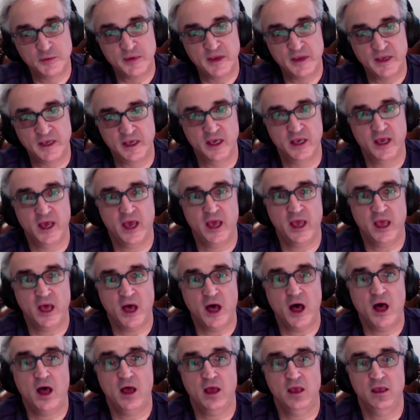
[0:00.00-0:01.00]
speaking,
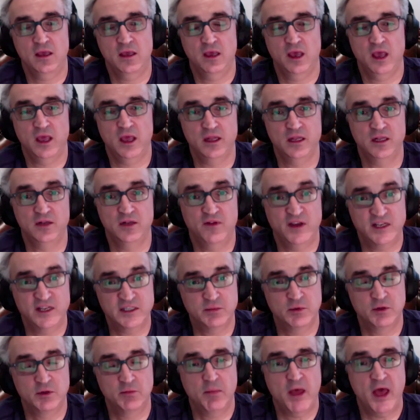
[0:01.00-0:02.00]
AI in
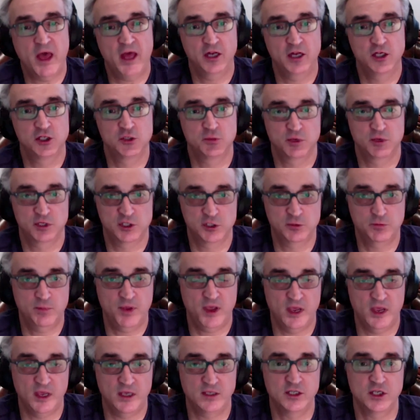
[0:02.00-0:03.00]
investment management
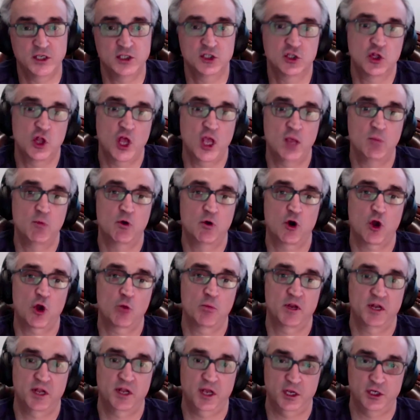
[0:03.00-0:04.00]
space is labor
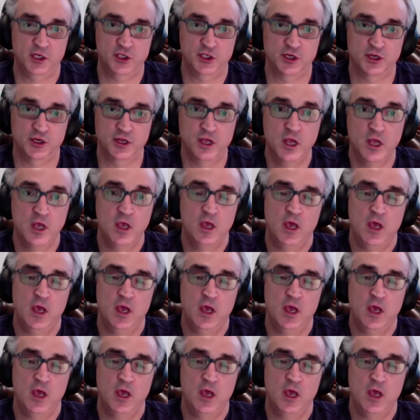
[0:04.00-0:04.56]
augmentation.